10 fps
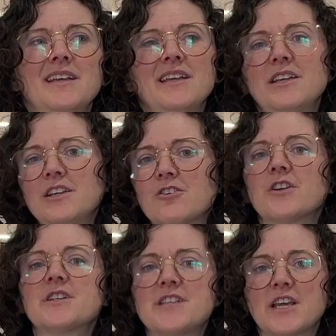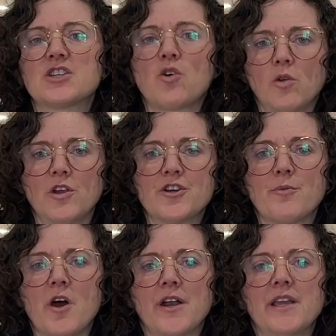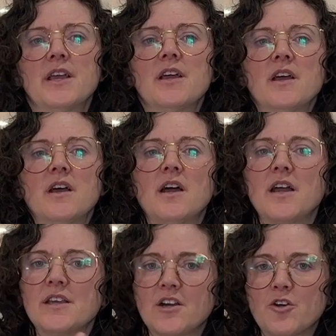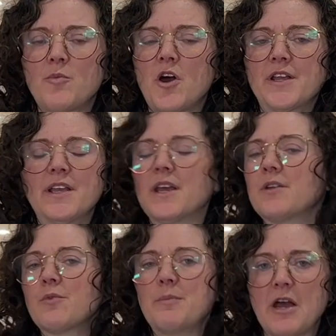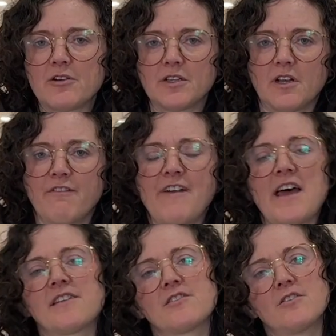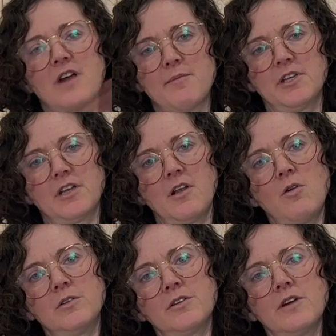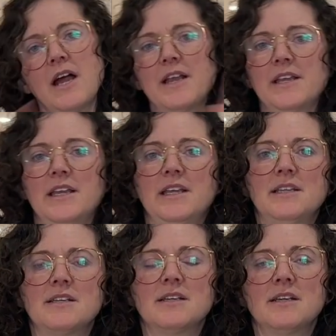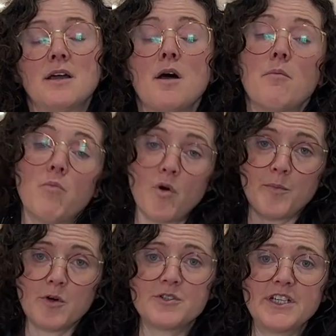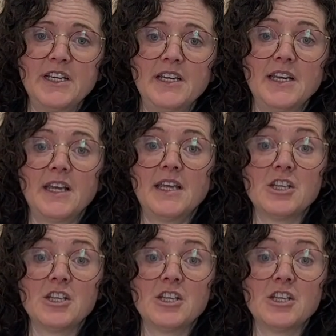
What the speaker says: you're going to take a toll on your body. A younger body can rebound a little faster. I'm a little older. I need more protein in